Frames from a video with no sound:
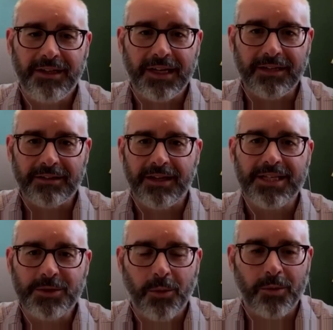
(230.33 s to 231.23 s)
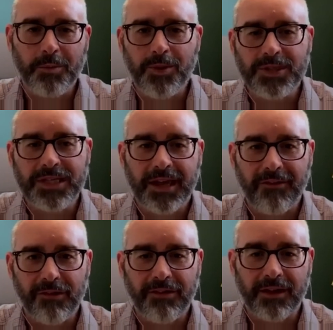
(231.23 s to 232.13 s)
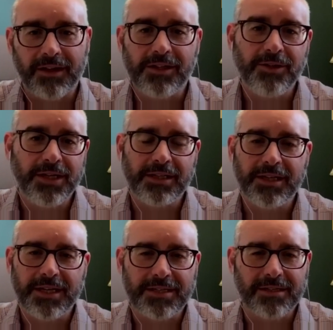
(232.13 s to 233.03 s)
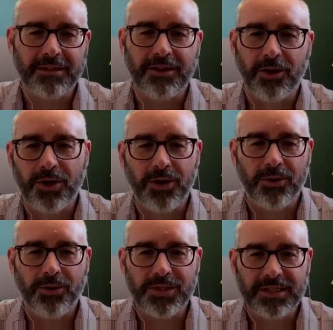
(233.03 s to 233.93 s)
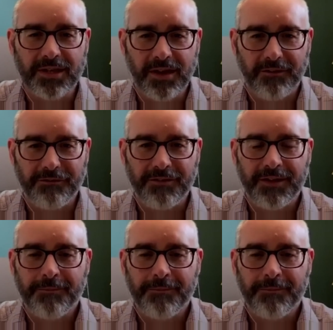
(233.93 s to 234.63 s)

and that's where we're posting everything, including links to the Go Code stuff,